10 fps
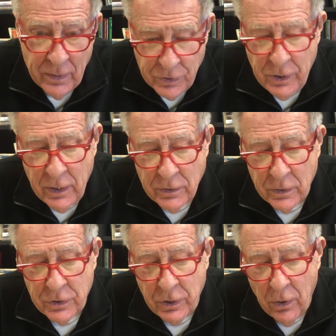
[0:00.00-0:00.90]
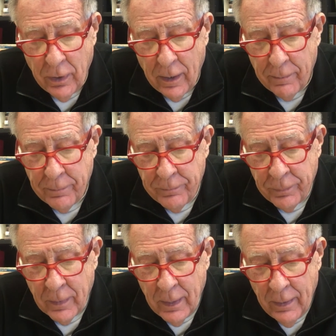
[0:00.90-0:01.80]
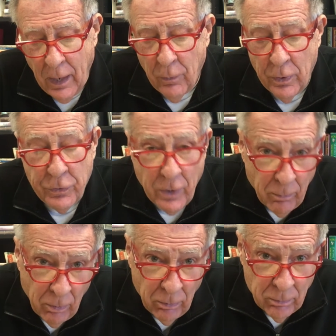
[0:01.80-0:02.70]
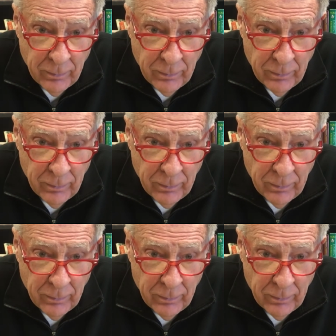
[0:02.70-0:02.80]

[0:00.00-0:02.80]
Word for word: Jesus showed up. They were in trouble.